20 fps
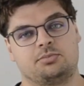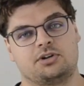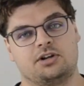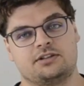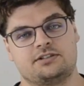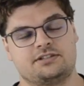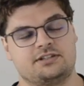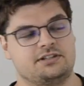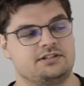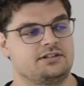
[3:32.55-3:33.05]

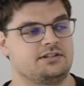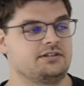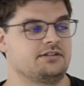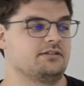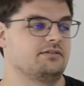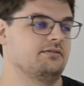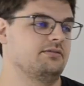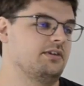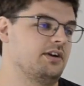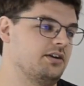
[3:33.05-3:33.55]
process
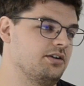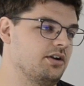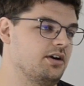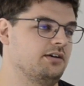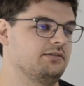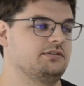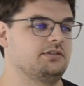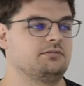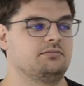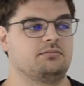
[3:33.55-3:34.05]
very
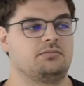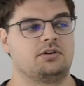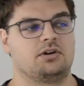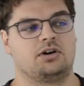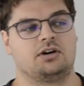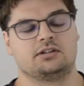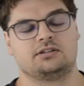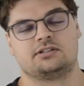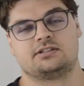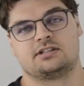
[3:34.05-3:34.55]
often
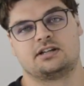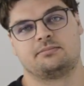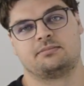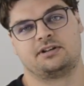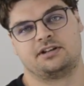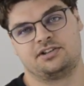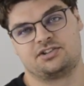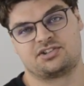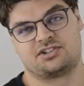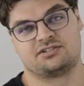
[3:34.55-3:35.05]
brought some
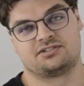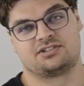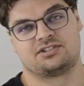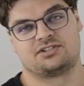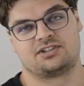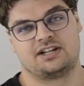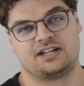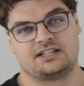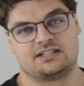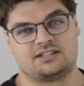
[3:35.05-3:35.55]
additional
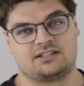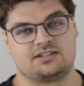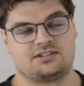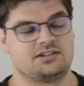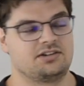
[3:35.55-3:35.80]
stress.